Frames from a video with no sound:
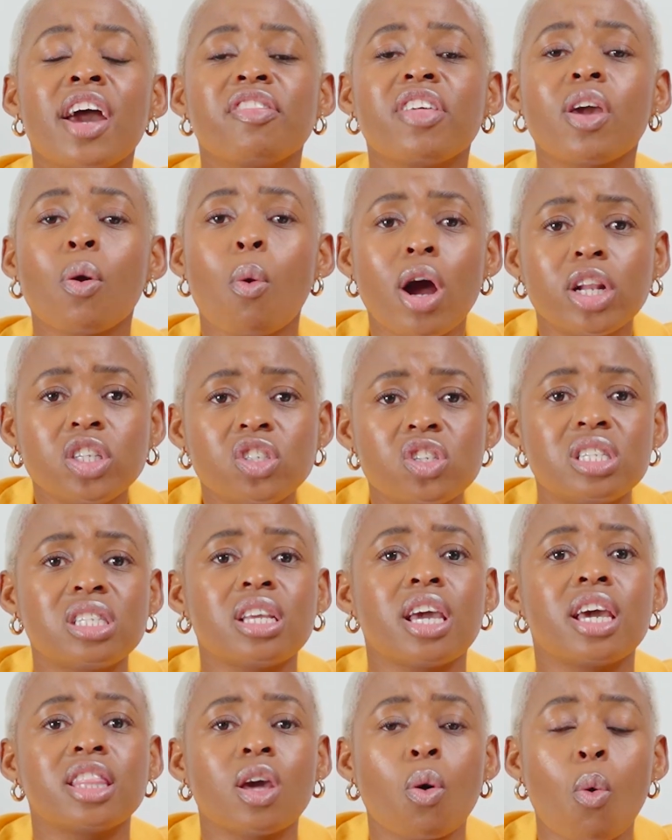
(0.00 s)
They want to
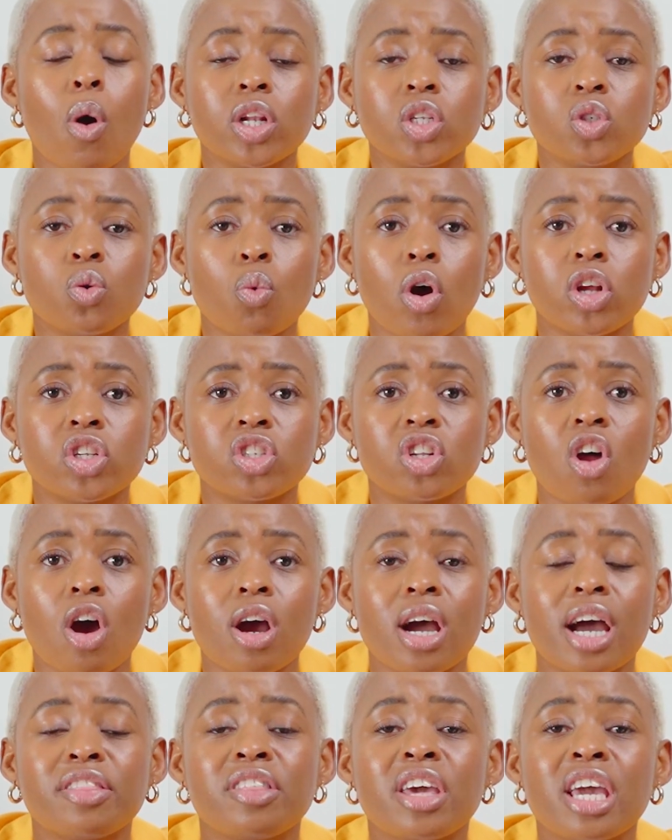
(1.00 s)
stay and they want to watch
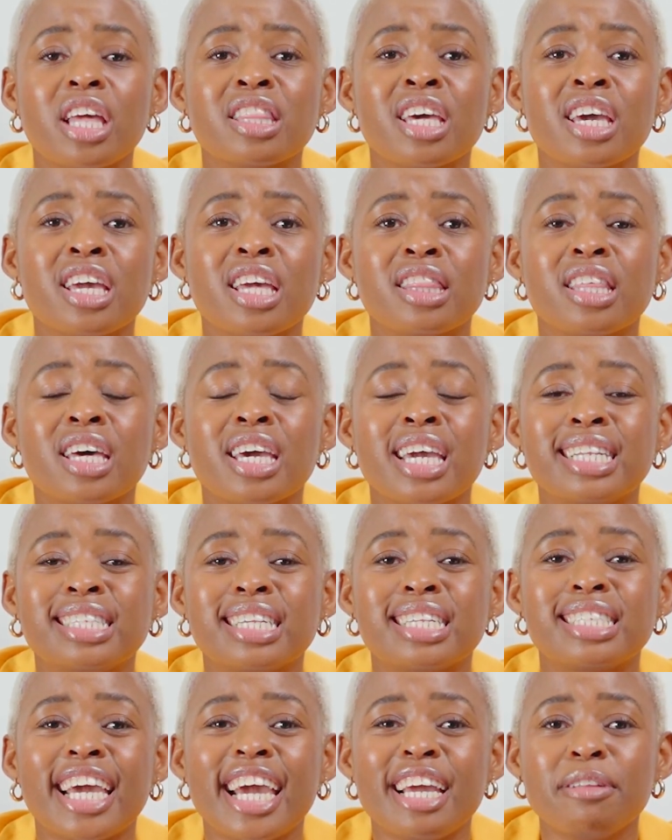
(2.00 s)
longer. The
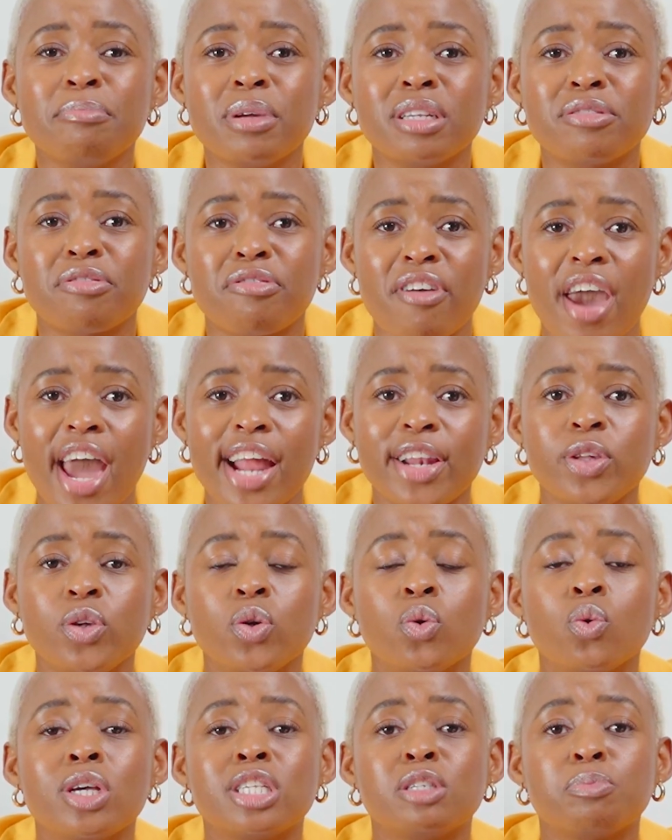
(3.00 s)
entertainment
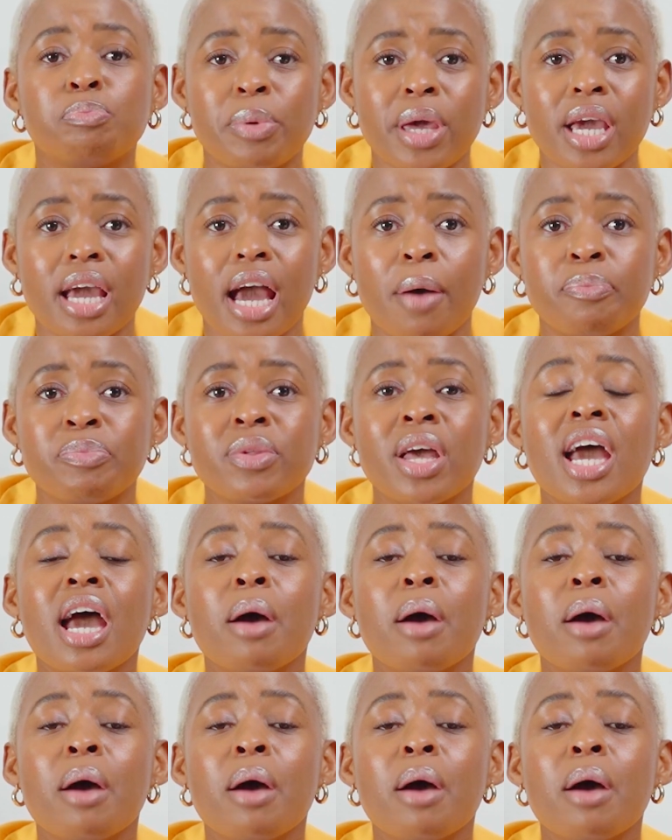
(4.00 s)
value is bigger.